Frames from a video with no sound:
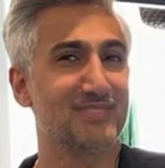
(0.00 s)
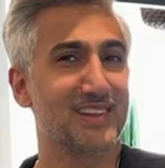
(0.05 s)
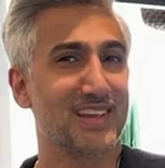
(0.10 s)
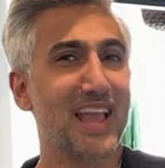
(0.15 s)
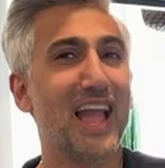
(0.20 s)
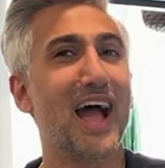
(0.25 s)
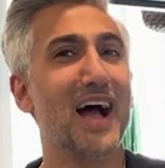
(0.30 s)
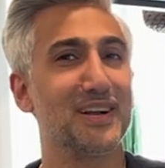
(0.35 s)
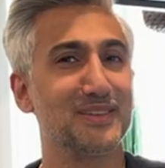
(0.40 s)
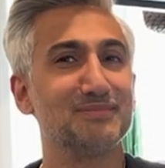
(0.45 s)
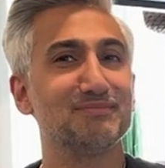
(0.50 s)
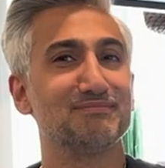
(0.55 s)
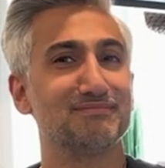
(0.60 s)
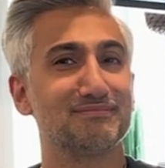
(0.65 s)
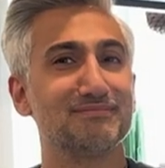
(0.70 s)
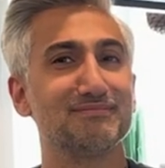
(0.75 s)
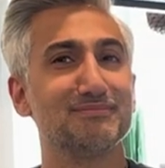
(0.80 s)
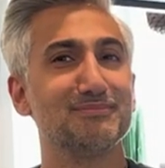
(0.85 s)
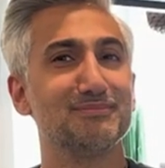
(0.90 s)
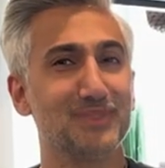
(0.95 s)
Yeah,
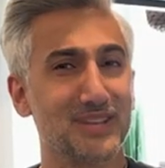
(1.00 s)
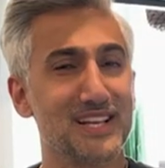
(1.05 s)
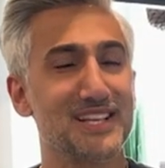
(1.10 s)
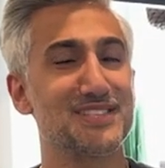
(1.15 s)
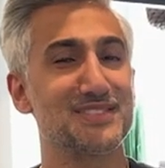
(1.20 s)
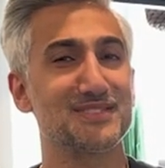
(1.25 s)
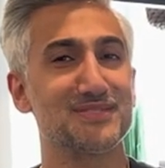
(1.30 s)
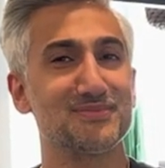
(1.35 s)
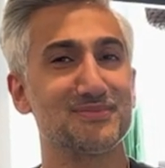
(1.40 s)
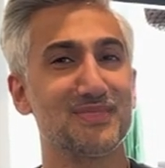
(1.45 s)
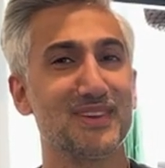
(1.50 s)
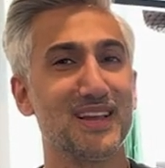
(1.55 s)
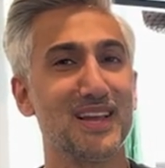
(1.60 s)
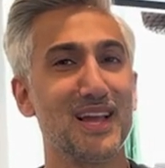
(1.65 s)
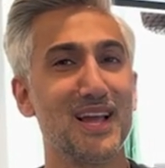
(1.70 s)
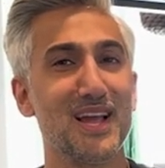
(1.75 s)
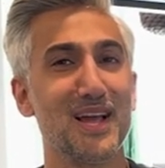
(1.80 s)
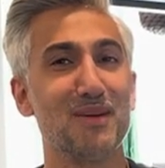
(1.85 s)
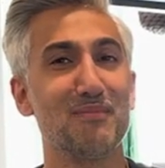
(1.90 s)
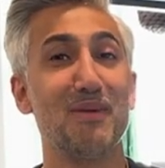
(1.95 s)
please
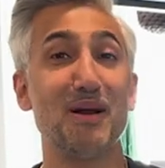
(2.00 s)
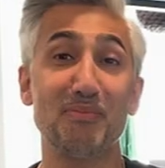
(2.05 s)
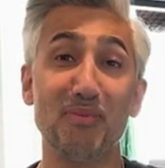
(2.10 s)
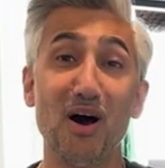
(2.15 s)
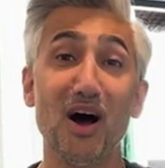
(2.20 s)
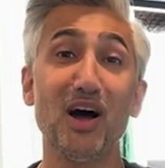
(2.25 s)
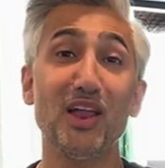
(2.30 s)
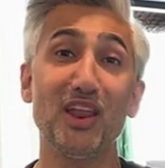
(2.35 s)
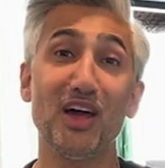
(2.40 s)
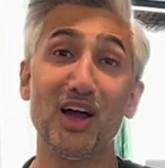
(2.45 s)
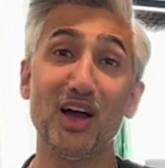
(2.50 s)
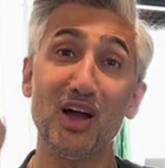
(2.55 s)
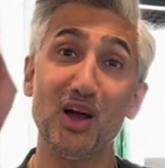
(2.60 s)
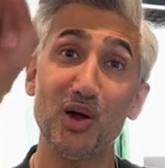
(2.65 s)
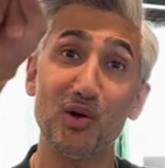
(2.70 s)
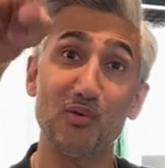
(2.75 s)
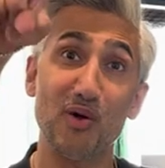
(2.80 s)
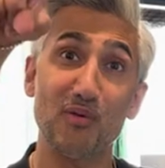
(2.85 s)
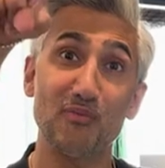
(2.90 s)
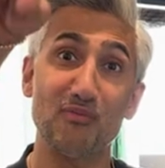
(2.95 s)
my partner,
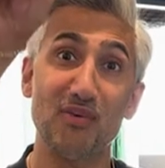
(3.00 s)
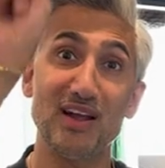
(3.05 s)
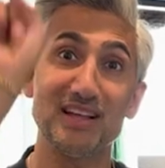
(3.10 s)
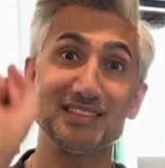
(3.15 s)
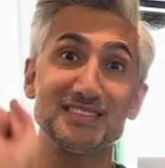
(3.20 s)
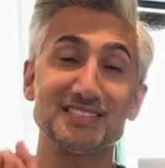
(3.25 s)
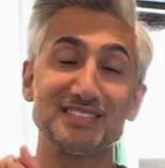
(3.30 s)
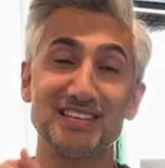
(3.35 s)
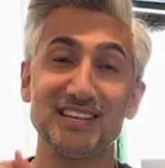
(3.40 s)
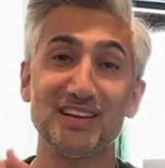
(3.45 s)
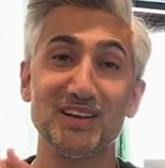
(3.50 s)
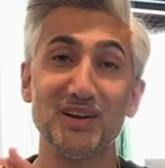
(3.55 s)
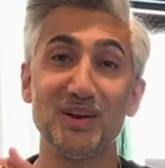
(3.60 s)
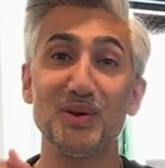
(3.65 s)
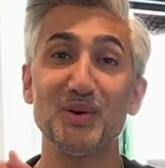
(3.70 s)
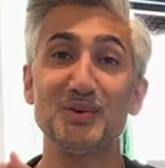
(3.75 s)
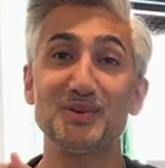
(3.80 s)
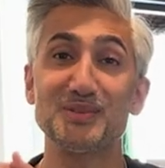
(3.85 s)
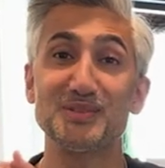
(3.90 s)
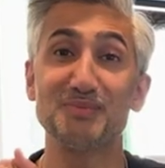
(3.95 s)
Rob Brandt,
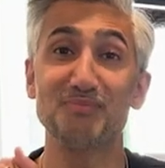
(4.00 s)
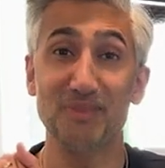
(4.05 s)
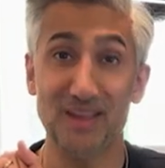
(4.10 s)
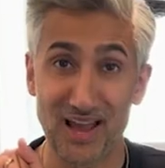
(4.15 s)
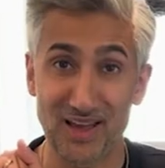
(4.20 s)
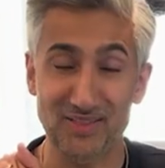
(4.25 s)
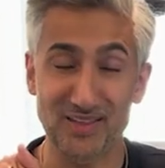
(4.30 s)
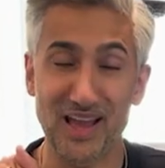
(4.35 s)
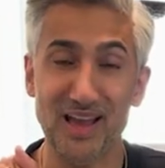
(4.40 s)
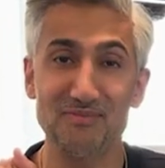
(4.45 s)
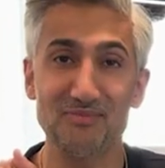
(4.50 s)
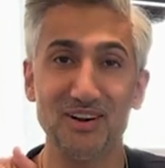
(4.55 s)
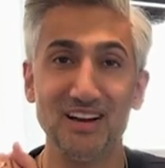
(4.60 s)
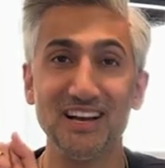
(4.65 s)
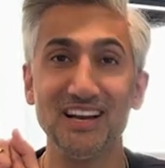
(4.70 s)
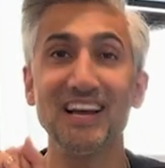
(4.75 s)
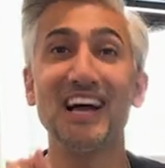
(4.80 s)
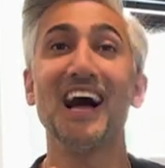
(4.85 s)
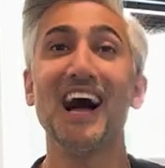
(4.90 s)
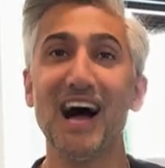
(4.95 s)
who's behind the
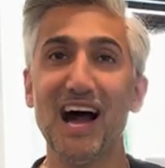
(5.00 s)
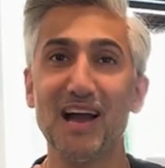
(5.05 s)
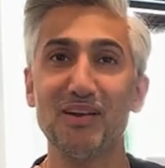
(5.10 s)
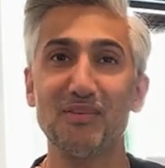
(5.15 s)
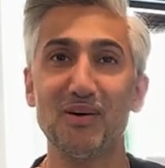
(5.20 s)
camera, hi